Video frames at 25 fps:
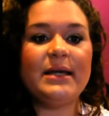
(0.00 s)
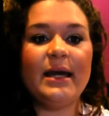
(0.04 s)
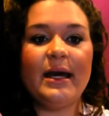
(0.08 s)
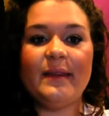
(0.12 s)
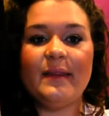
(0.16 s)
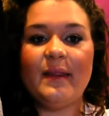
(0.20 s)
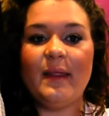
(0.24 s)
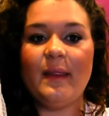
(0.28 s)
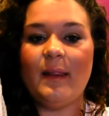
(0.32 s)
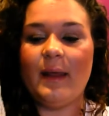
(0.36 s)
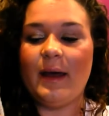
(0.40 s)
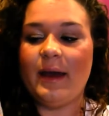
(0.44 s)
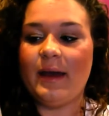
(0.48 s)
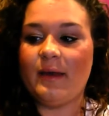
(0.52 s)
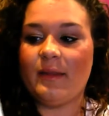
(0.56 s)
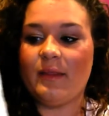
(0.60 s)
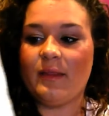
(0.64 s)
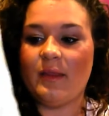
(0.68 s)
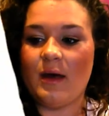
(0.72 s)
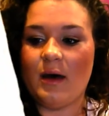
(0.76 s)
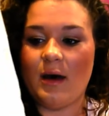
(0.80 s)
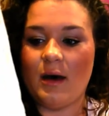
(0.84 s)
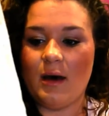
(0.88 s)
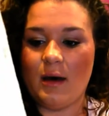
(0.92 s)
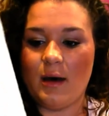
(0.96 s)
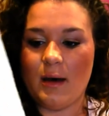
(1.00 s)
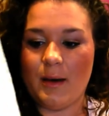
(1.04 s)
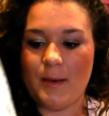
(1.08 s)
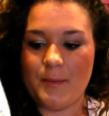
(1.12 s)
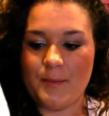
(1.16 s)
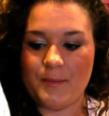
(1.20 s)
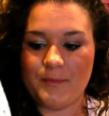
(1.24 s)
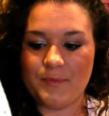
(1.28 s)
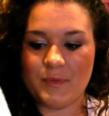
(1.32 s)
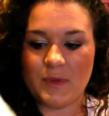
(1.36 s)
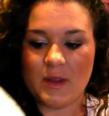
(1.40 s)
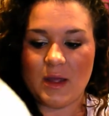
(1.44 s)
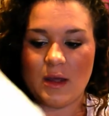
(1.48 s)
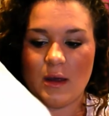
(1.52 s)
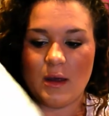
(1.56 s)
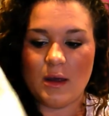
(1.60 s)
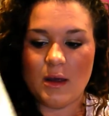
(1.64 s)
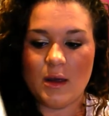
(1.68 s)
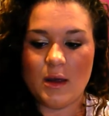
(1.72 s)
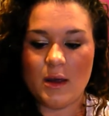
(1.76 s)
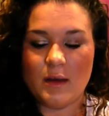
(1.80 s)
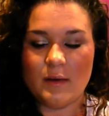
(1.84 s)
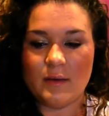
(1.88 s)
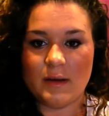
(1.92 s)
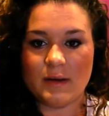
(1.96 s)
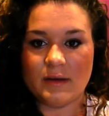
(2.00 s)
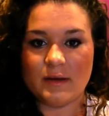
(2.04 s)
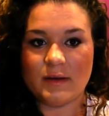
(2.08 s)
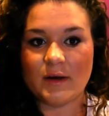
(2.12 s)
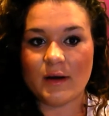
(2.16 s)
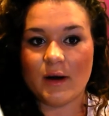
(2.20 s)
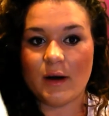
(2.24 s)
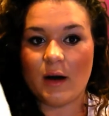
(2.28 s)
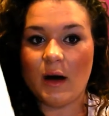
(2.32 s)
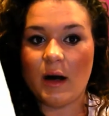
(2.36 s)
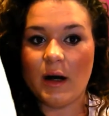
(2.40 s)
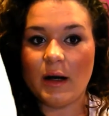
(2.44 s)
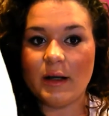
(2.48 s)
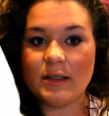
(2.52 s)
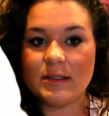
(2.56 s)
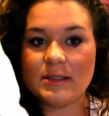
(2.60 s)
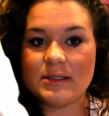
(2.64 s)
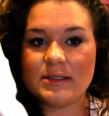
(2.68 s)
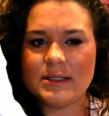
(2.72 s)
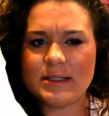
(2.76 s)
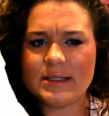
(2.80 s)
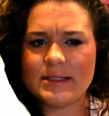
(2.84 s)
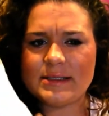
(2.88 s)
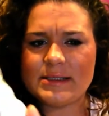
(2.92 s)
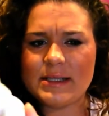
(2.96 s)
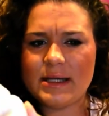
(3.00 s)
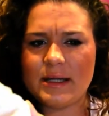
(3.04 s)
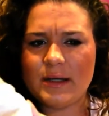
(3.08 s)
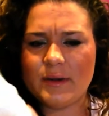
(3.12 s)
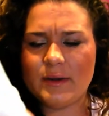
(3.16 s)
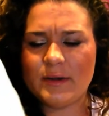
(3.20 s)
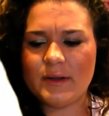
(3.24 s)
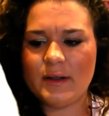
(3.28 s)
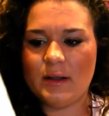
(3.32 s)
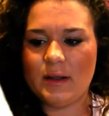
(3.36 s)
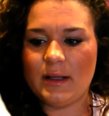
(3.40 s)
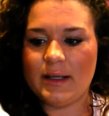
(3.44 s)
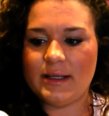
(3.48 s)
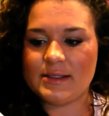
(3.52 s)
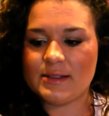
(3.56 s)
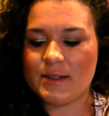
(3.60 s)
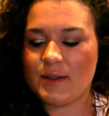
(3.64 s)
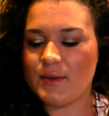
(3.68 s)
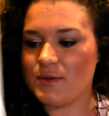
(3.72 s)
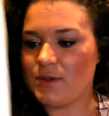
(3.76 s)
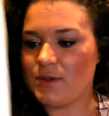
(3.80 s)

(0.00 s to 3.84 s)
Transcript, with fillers: and then like the um like the cotton sticks out and the lace goes